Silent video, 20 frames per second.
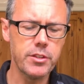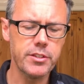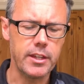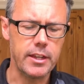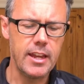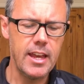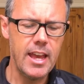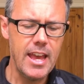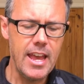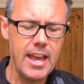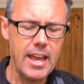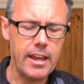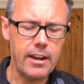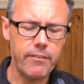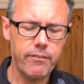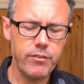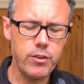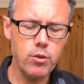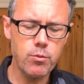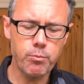and in a
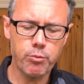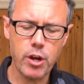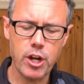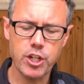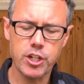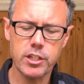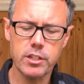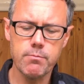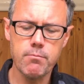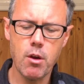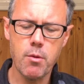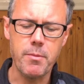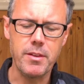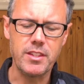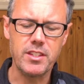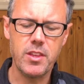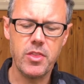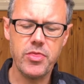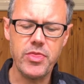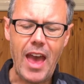few precious moments,
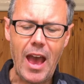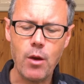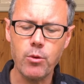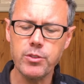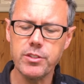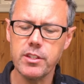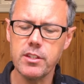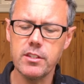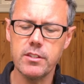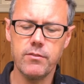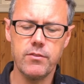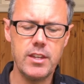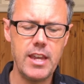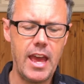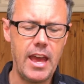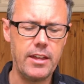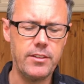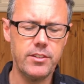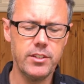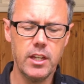thousands of
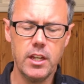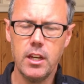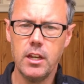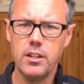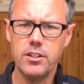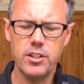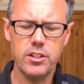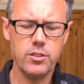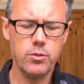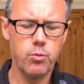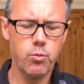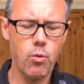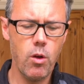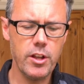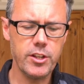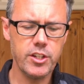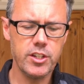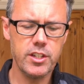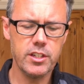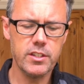Neds just
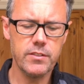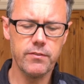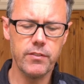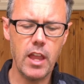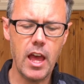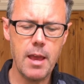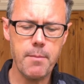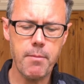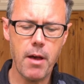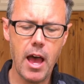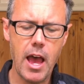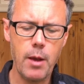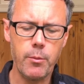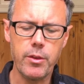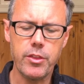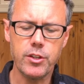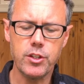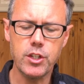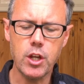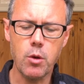watched us fly by
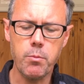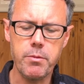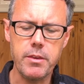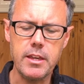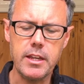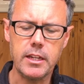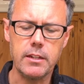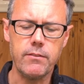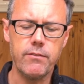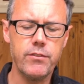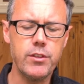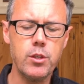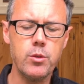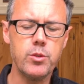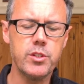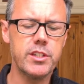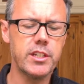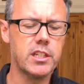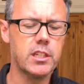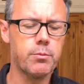with dopey,
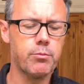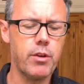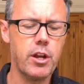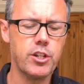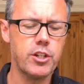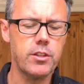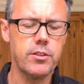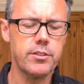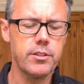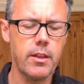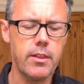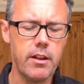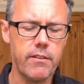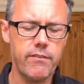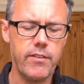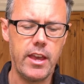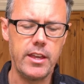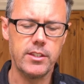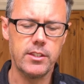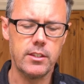confused expressions on their
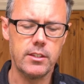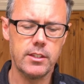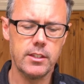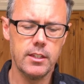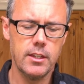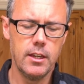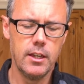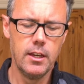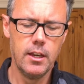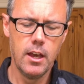faces.